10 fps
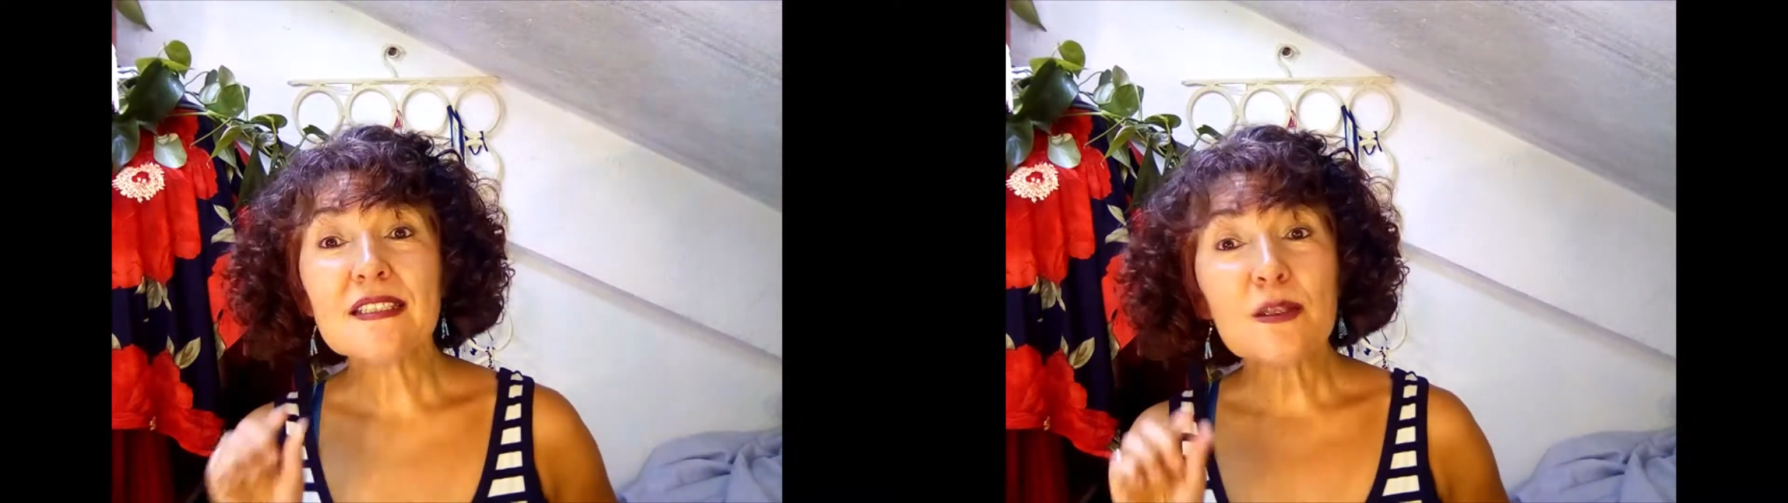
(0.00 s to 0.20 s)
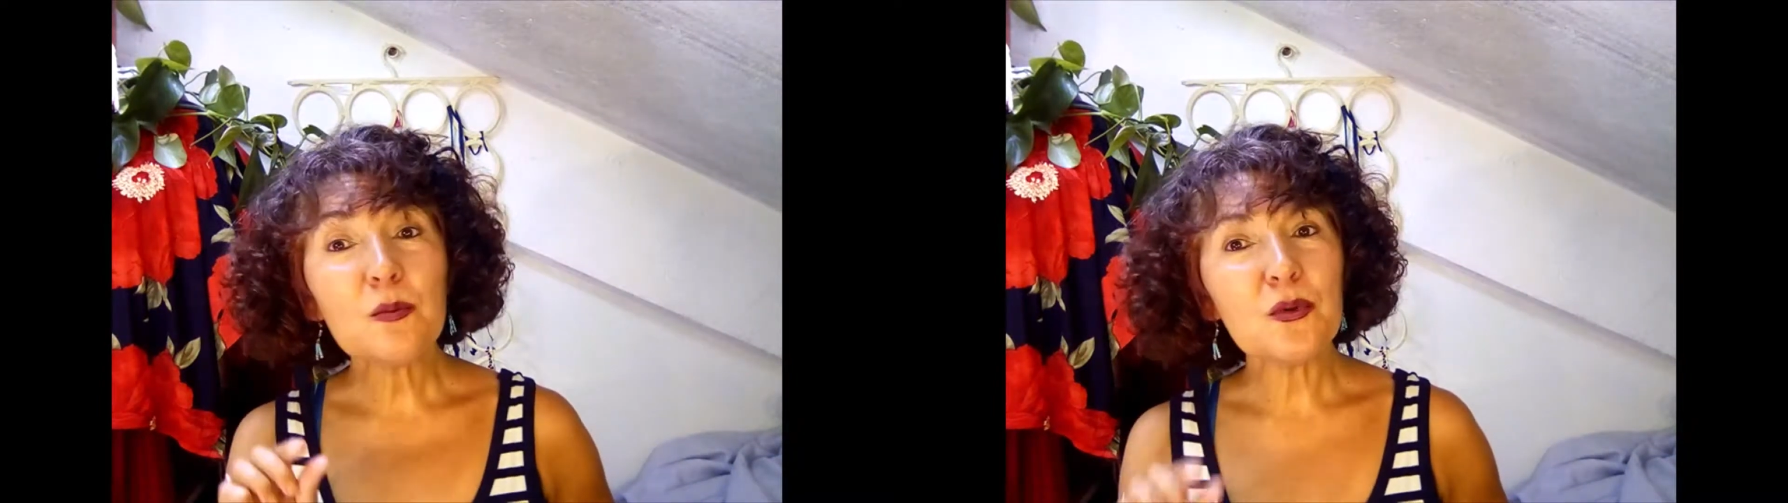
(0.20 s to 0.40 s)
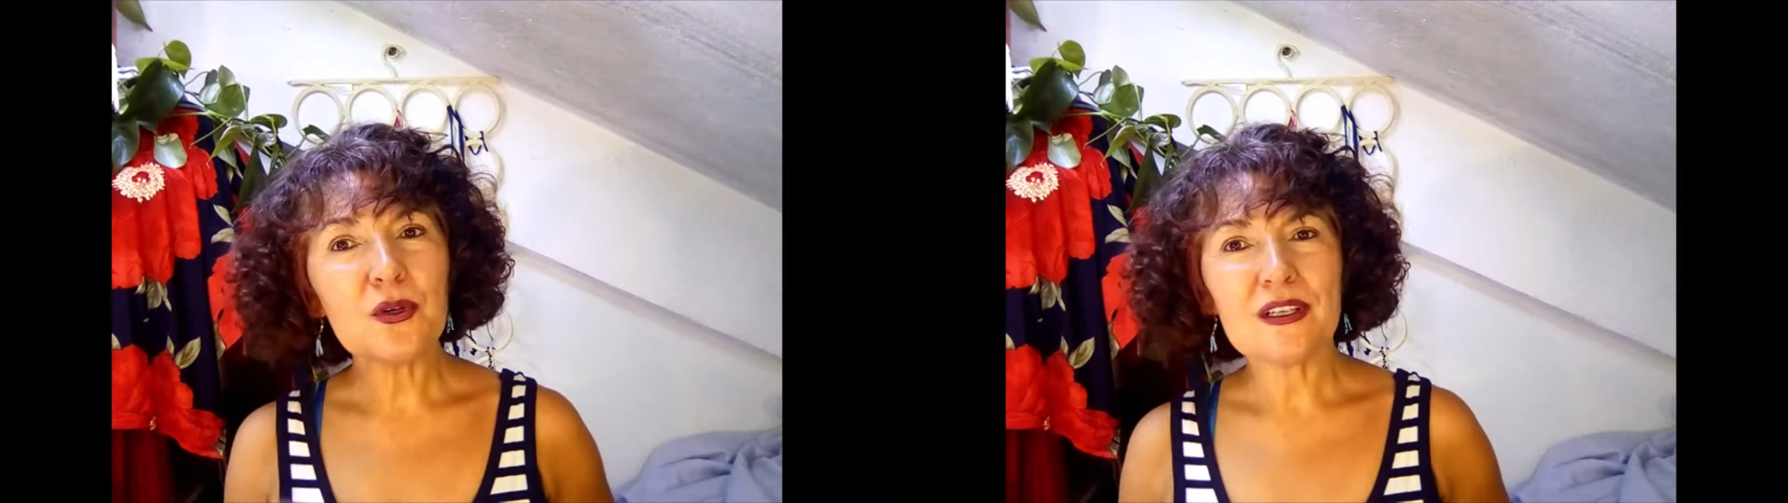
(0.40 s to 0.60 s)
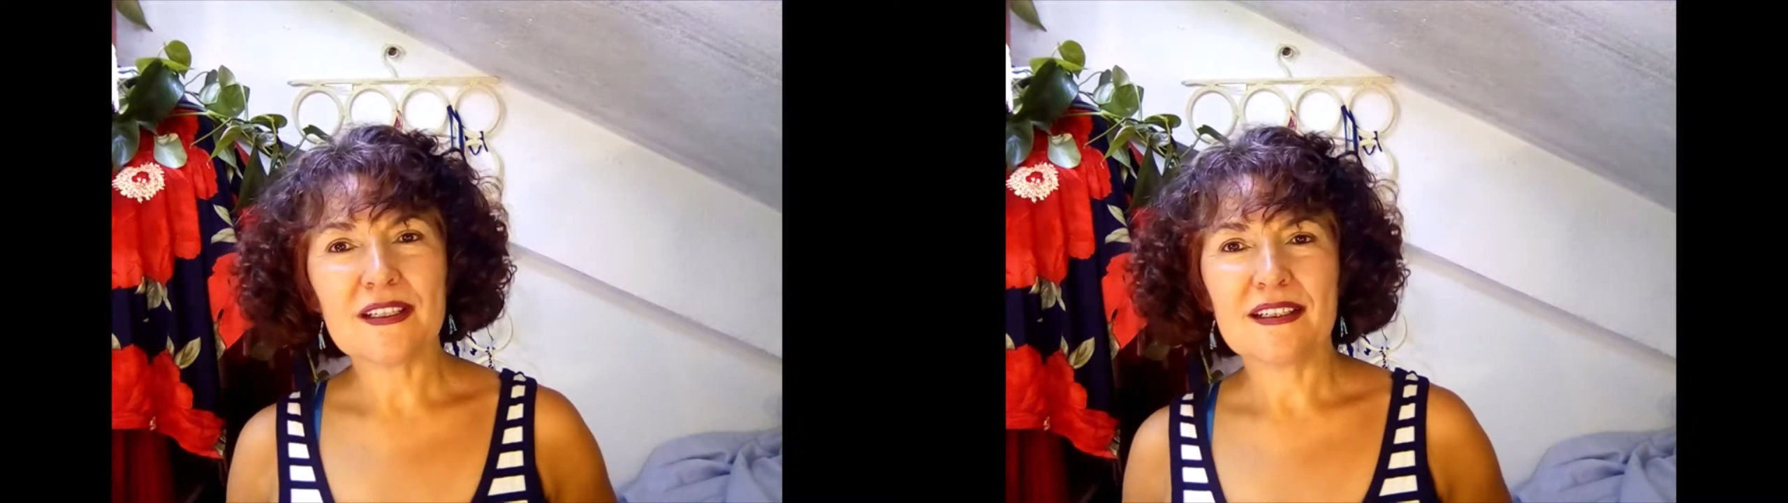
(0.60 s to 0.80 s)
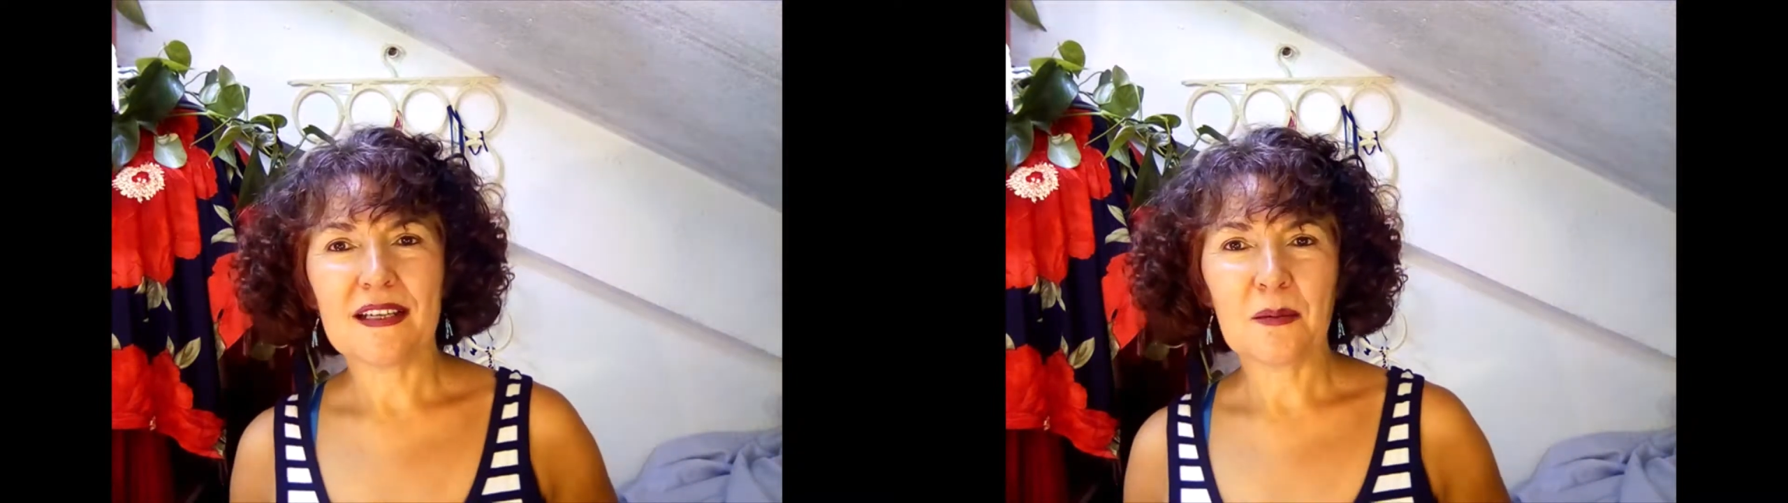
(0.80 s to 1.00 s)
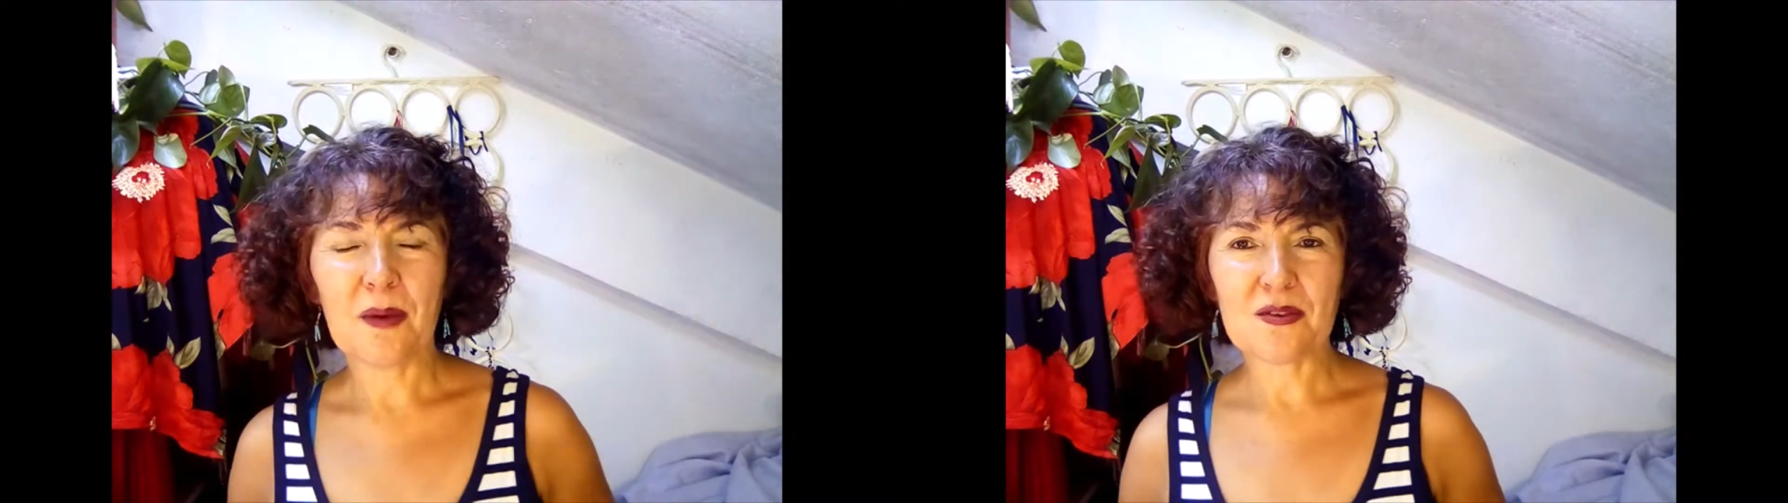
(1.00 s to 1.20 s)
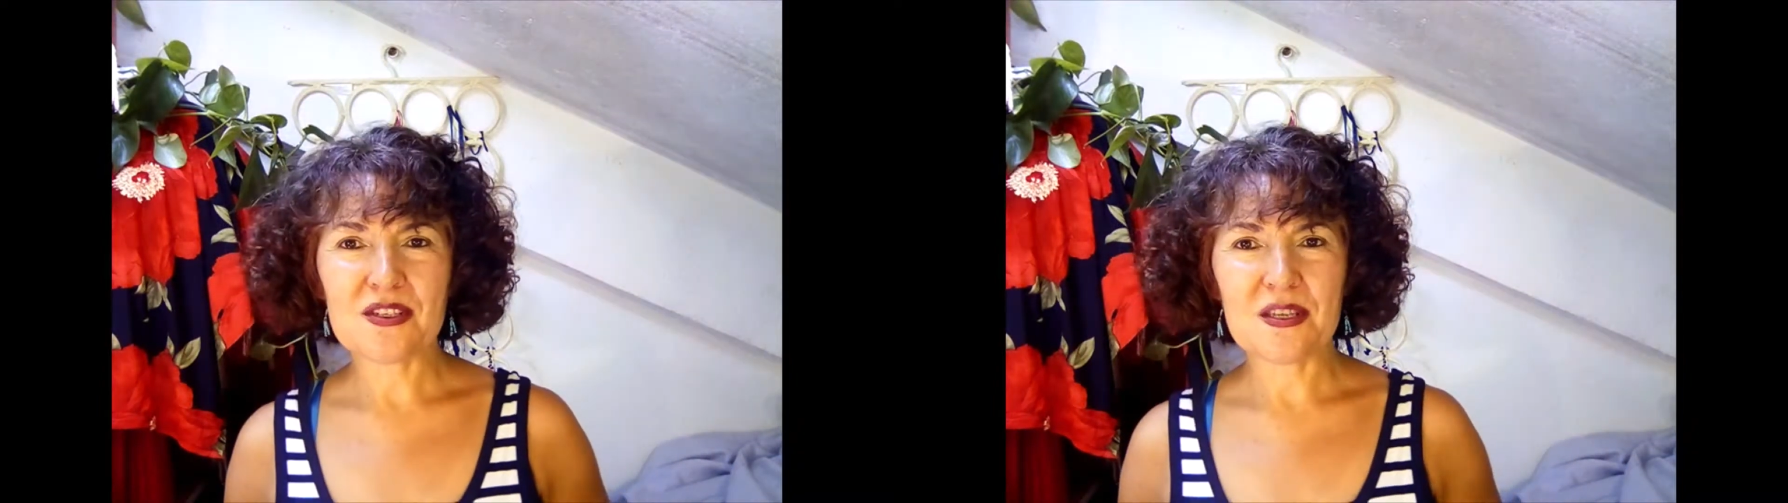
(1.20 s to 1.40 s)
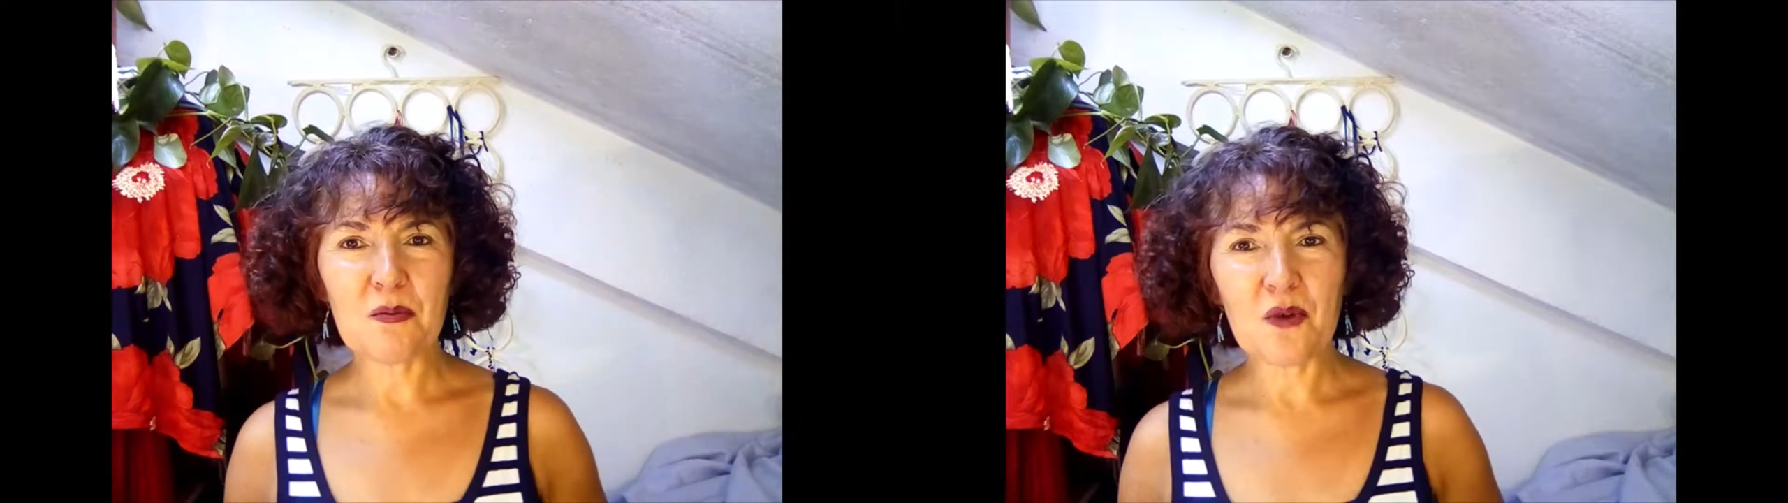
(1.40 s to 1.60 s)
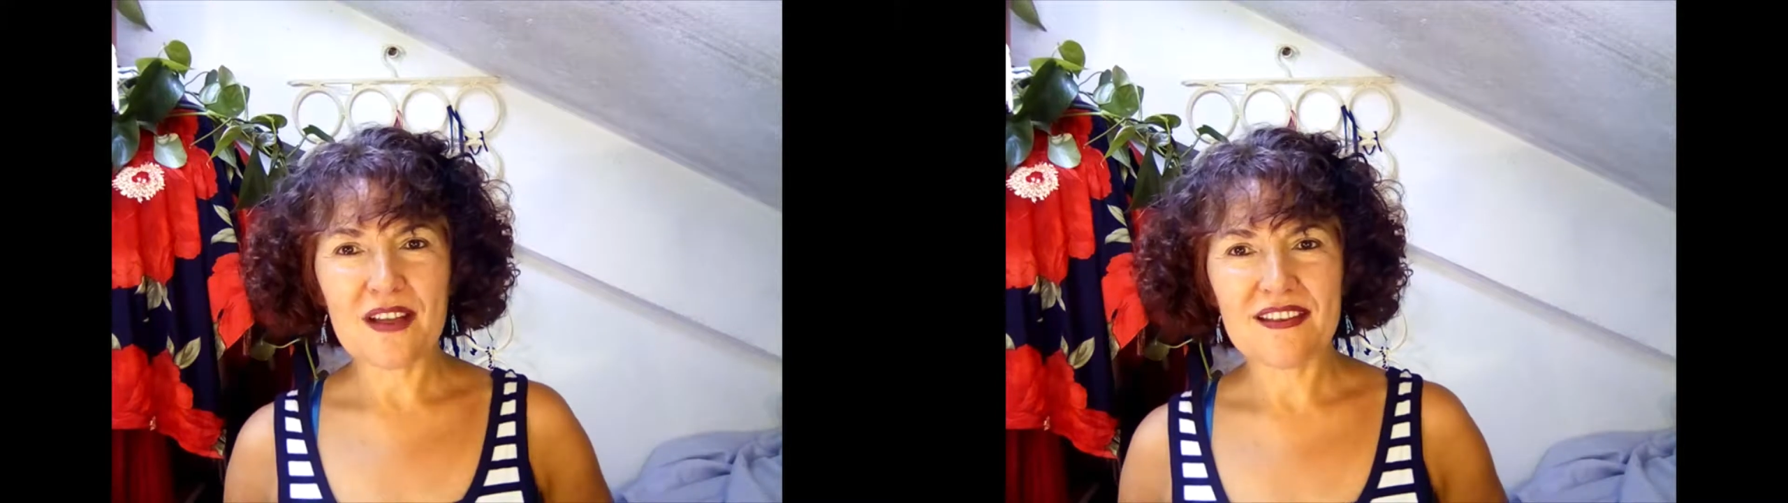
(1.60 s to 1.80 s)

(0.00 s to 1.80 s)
about someone I admire,